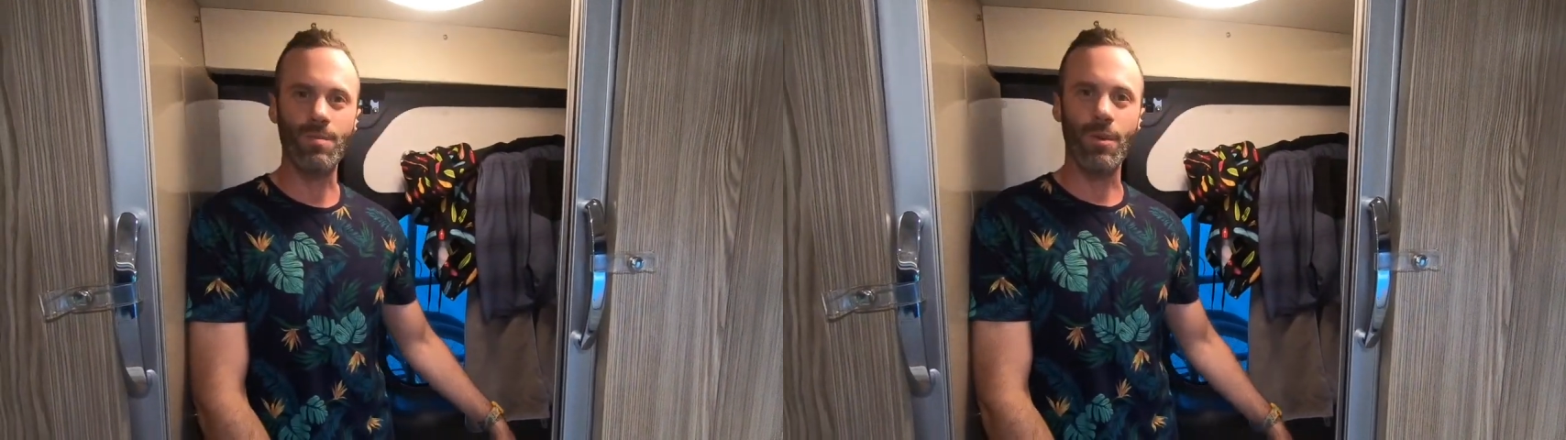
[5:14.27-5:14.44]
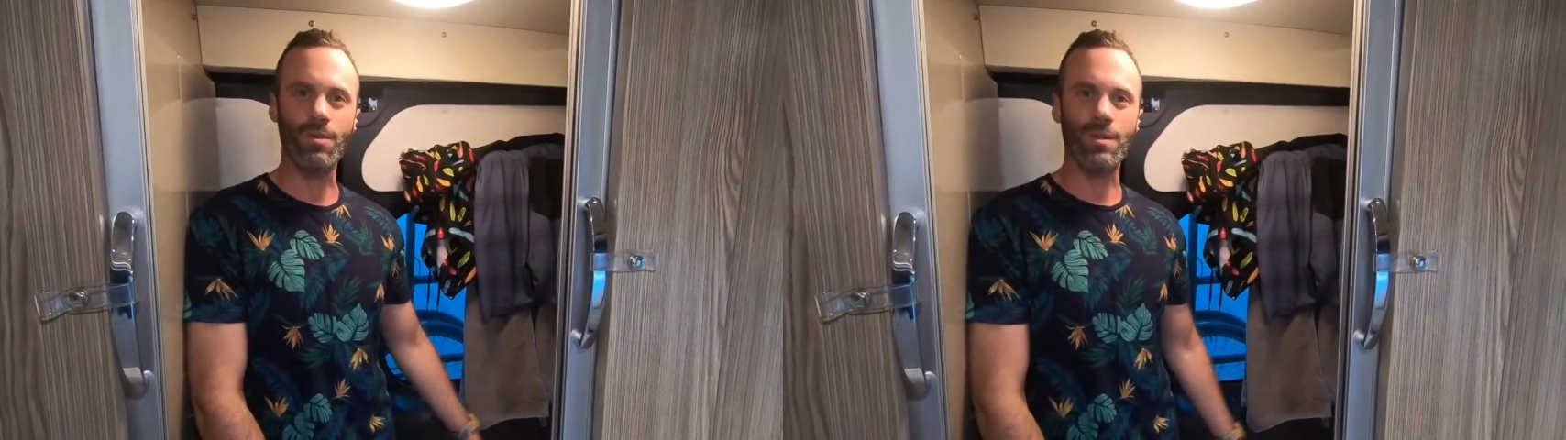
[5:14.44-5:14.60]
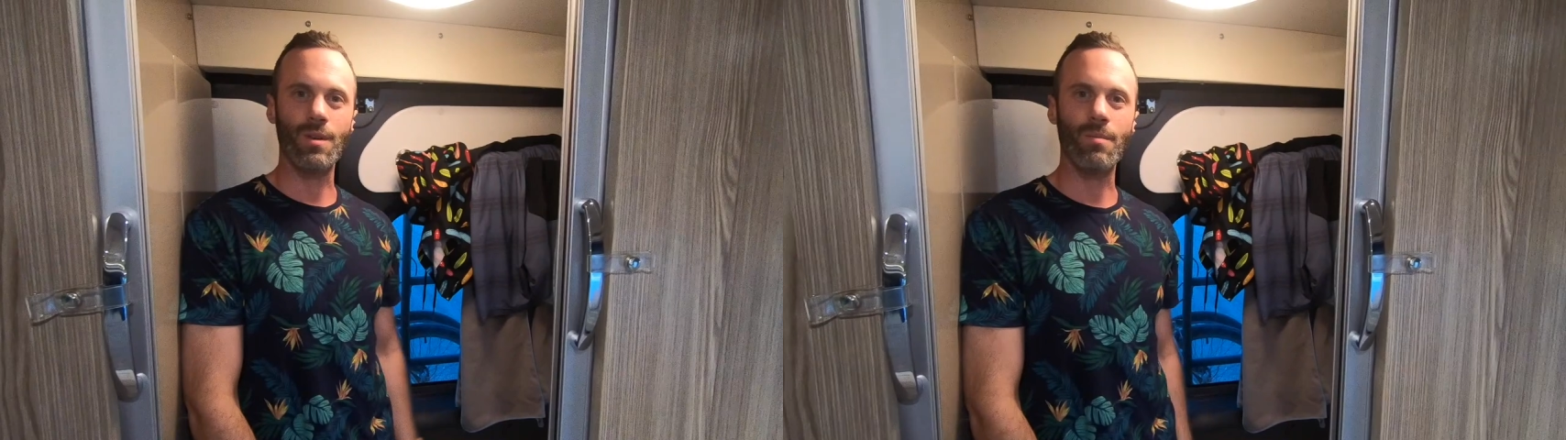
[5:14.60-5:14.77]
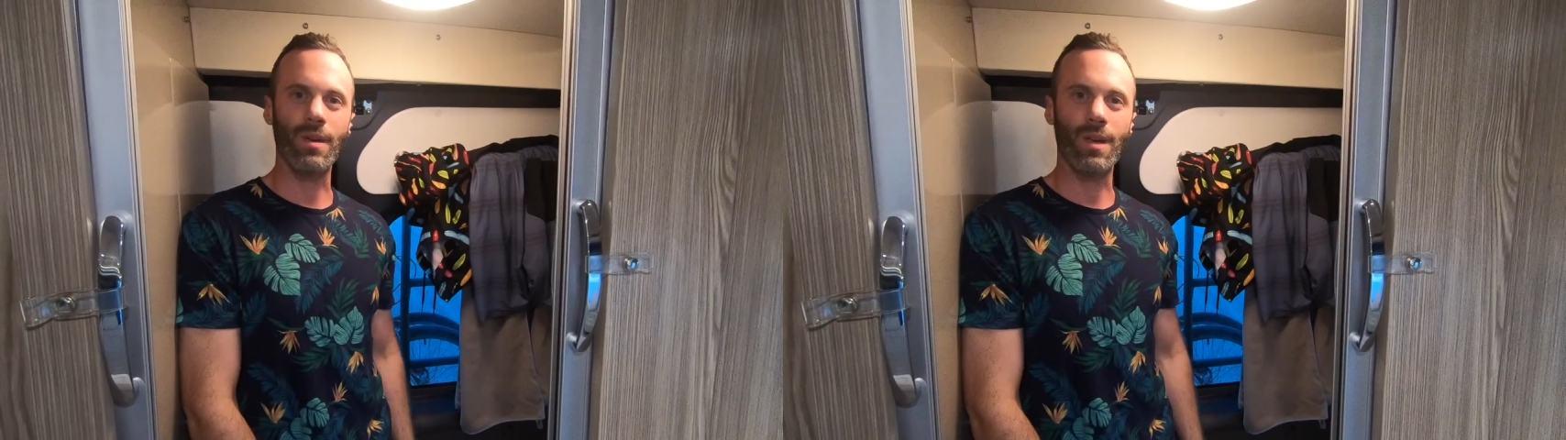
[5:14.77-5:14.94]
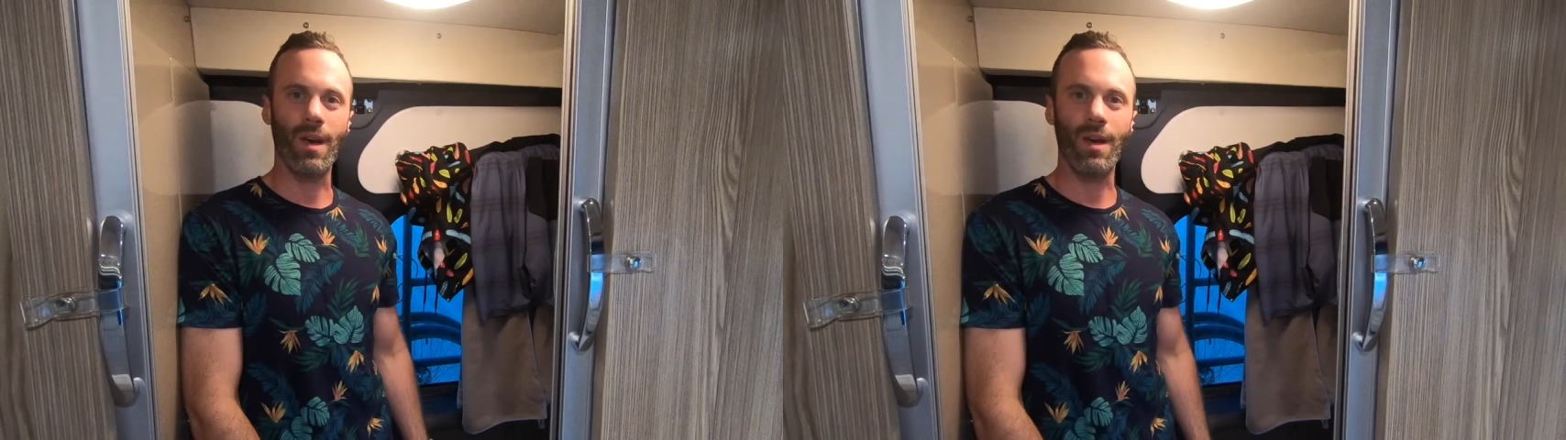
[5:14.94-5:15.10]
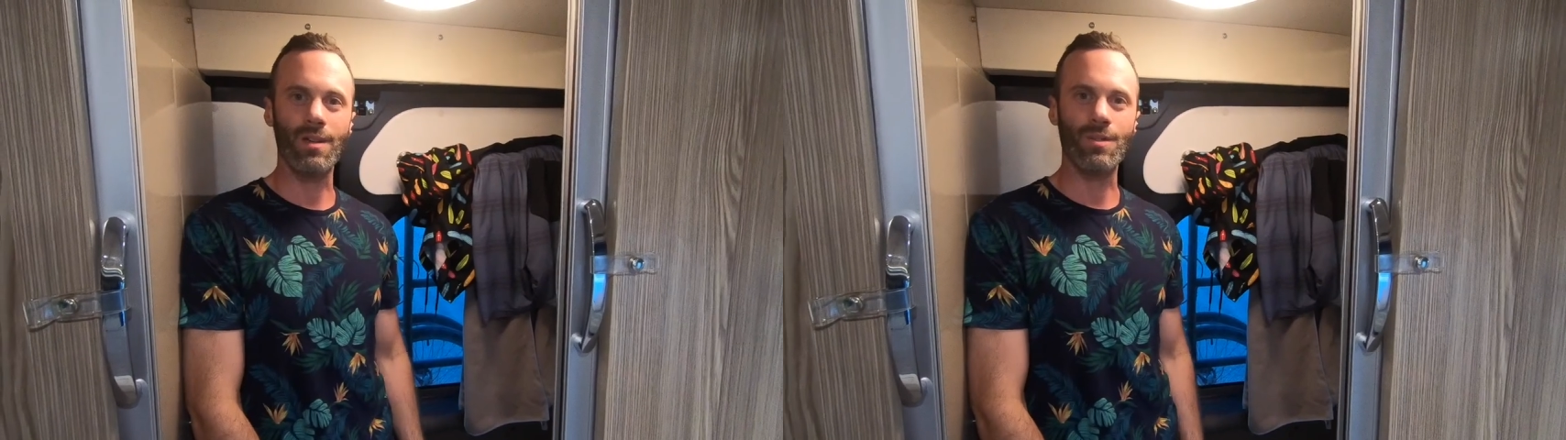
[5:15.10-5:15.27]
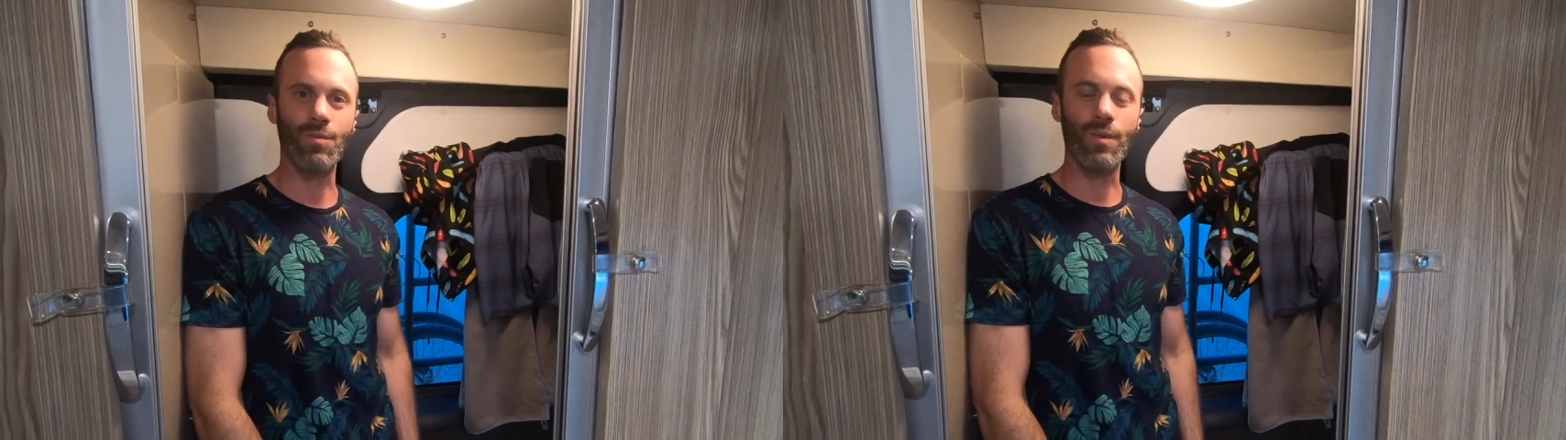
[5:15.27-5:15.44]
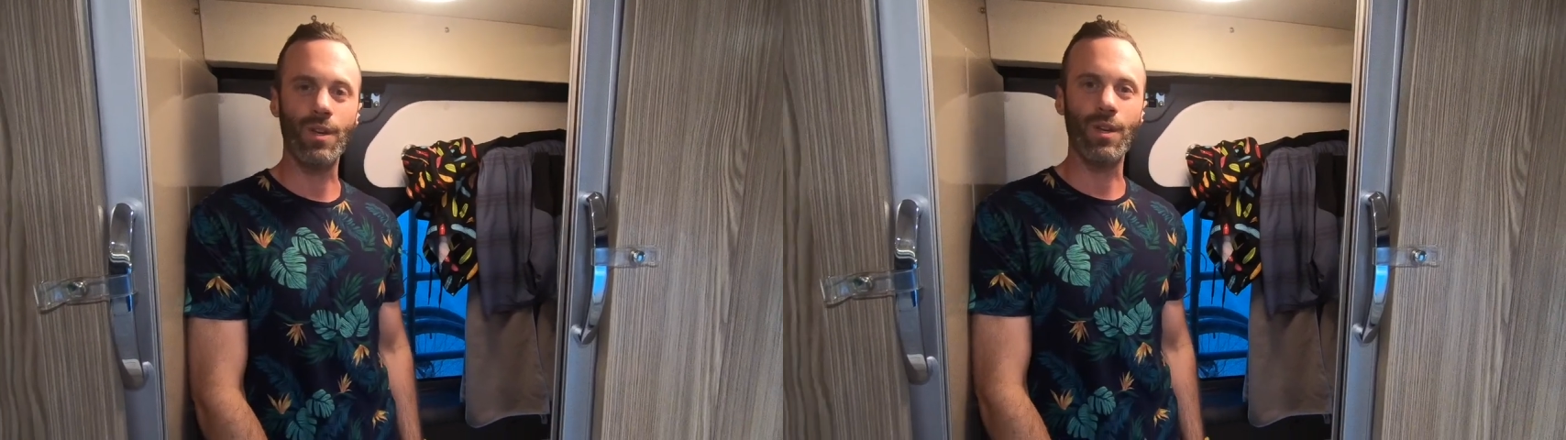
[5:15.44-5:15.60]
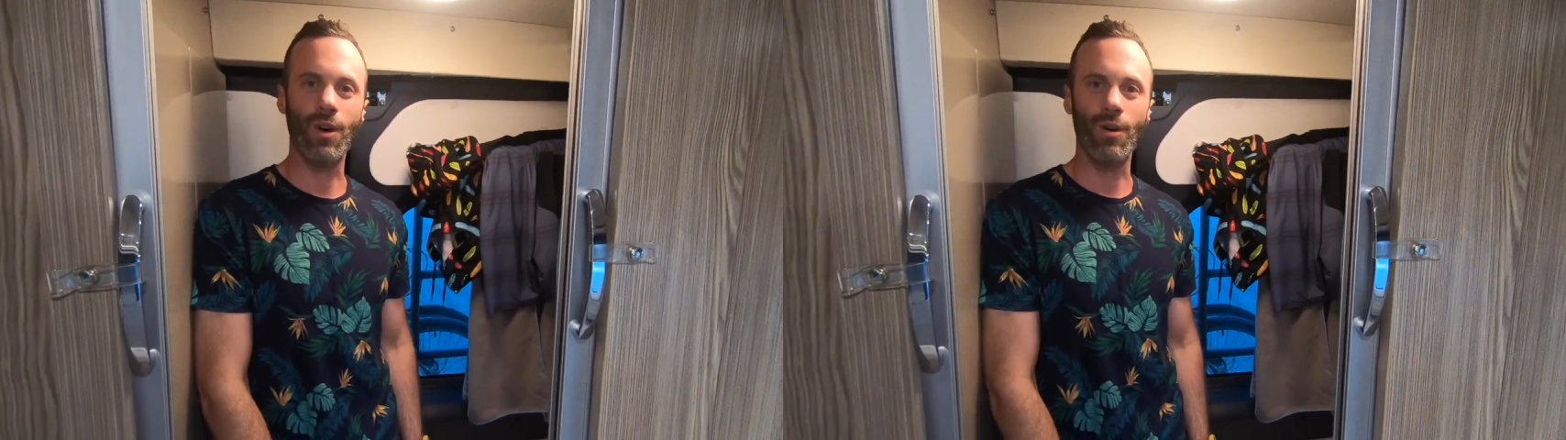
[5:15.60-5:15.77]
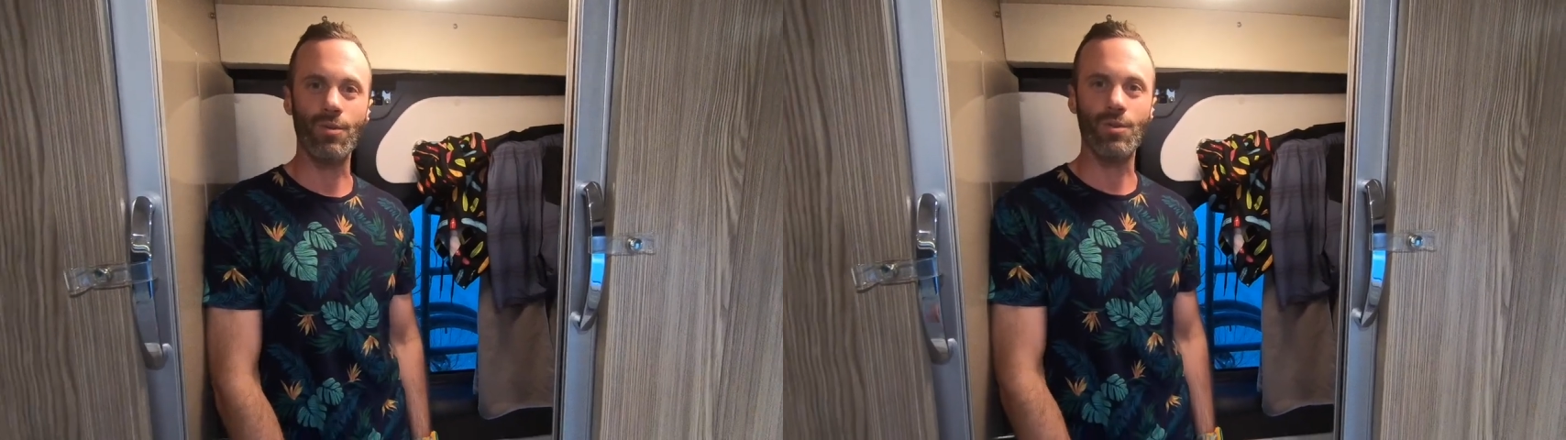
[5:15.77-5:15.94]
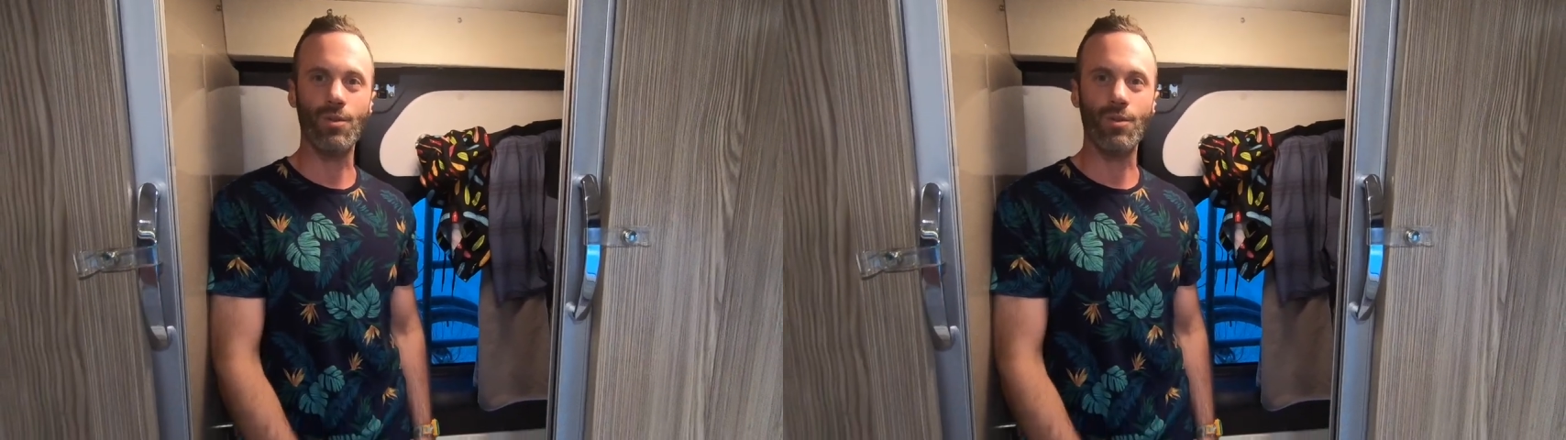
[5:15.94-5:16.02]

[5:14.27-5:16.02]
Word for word: mostly because we go